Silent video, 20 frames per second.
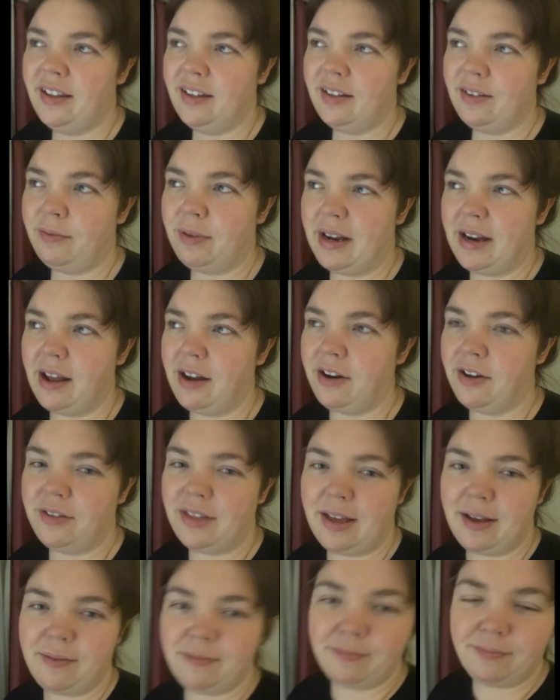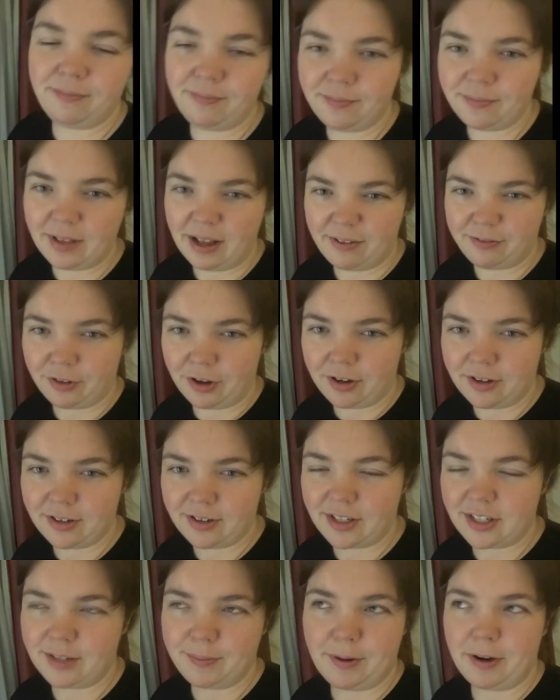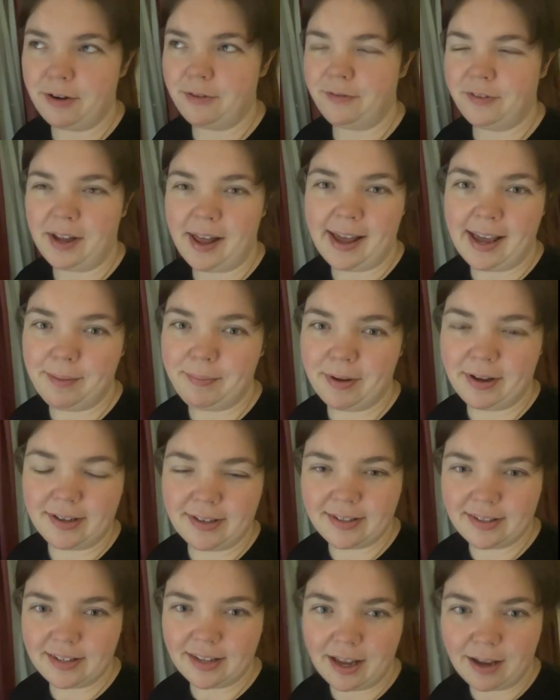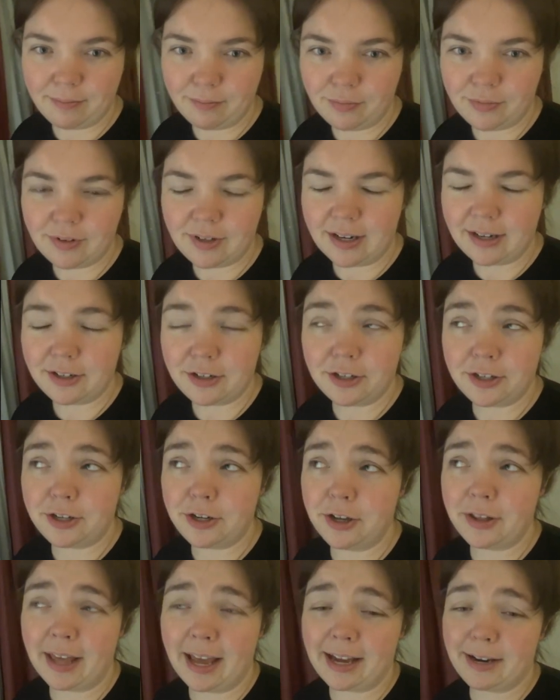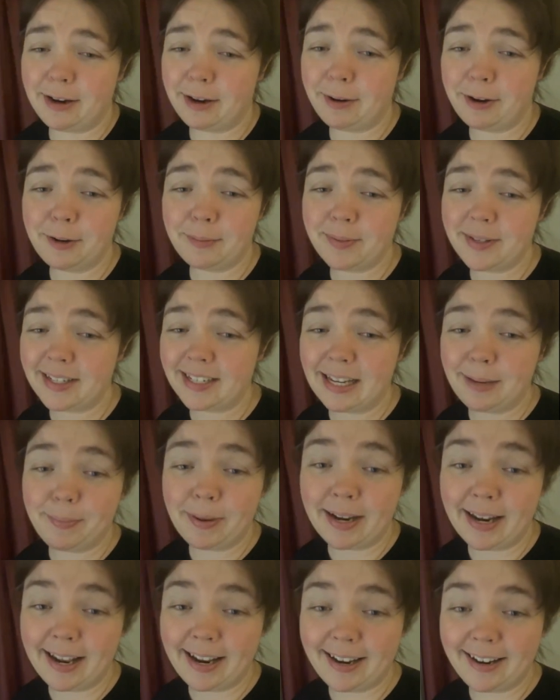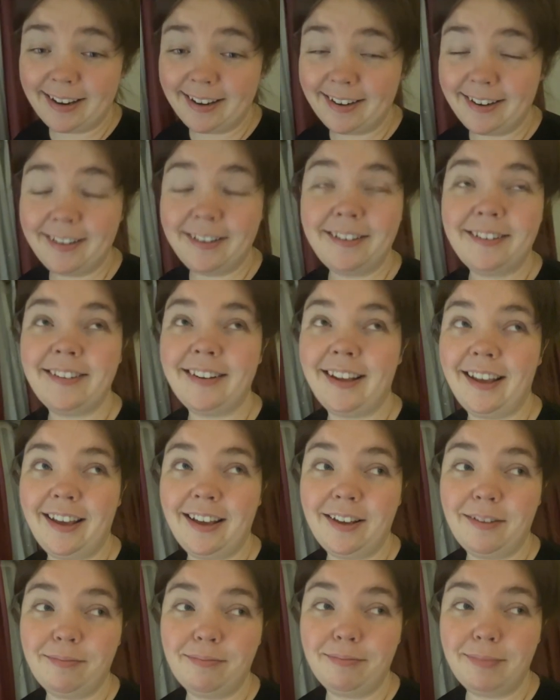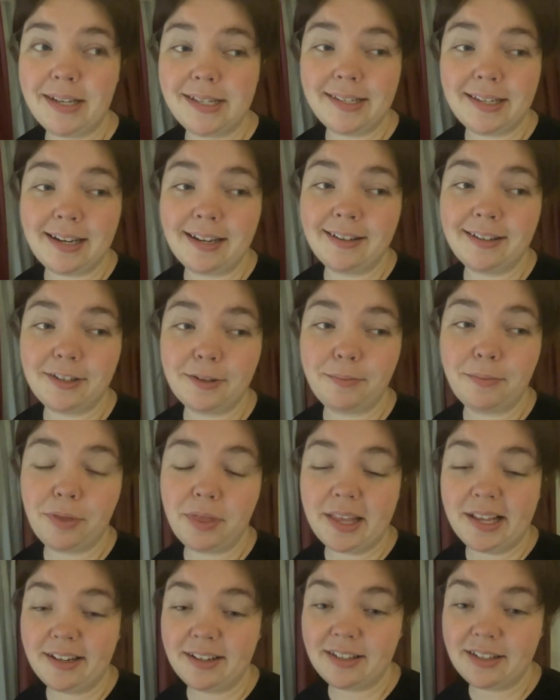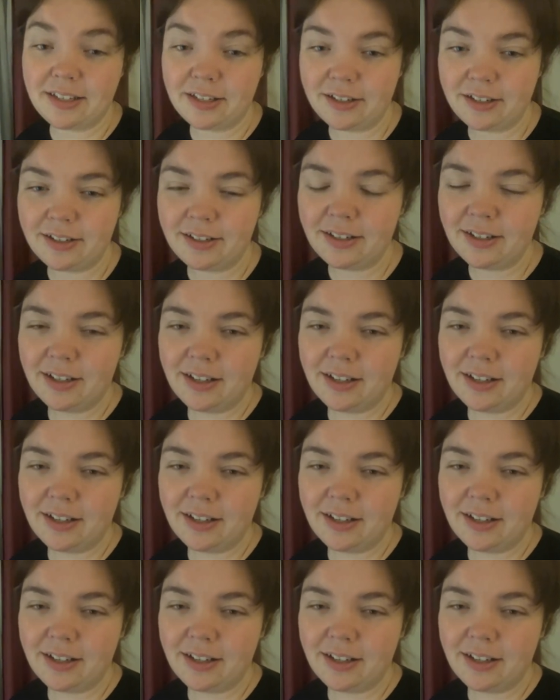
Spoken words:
when I know that I've got to be on a flight, because I just know that I'd end up sleeping in and missing something, so